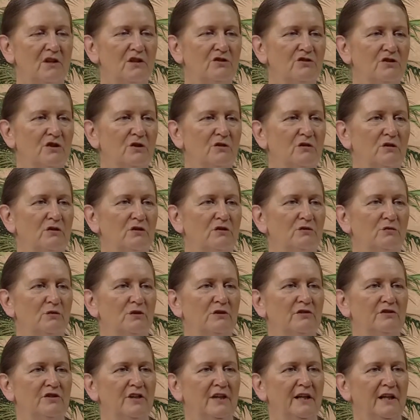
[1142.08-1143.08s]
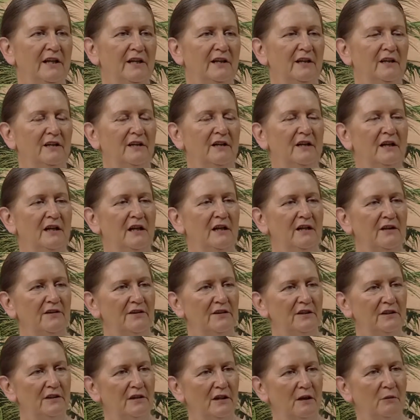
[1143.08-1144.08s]
So God will take
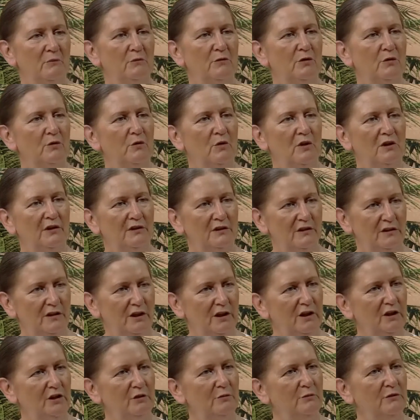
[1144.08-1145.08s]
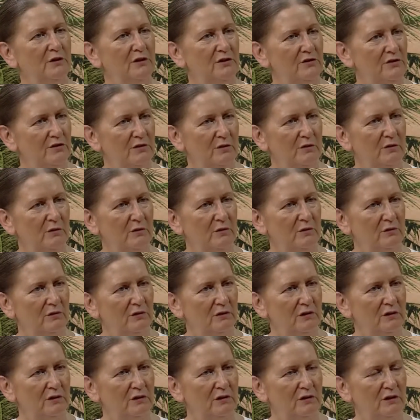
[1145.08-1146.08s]
the number one human
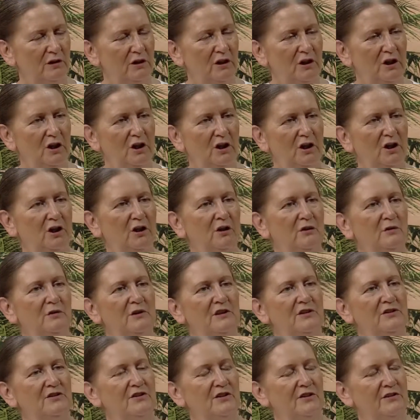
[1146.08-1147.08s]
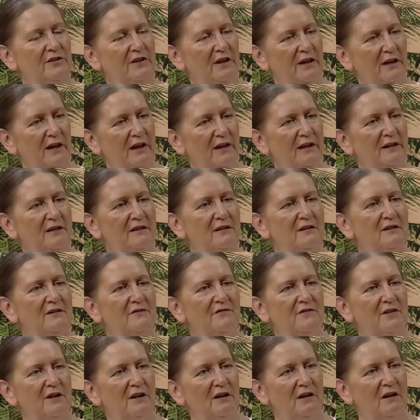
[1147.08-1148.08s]
soul, who is at the end
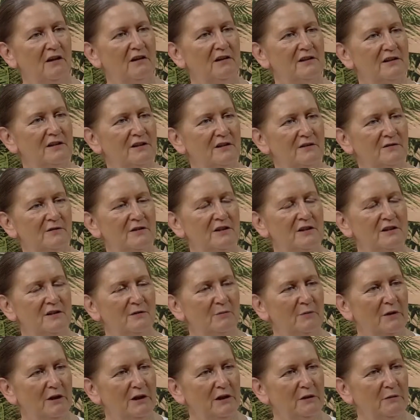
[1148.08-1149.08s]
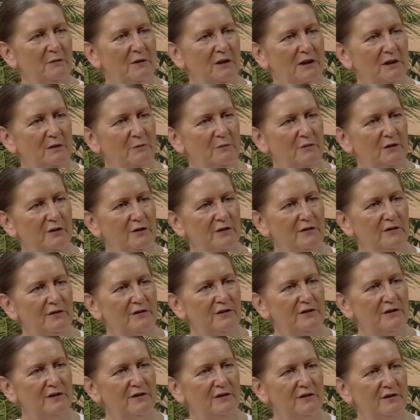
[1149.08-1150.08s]
of the last of his many, many
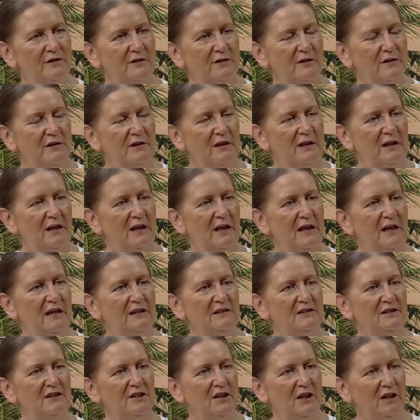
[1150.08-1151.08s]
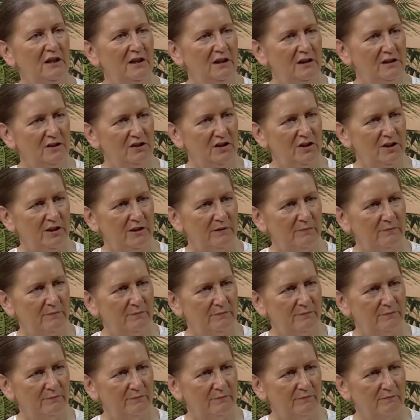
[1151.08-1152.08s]
births, teach
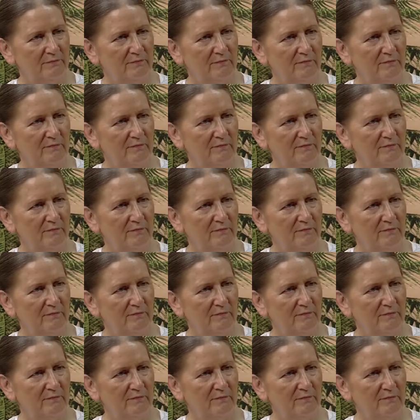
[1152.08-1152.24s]
him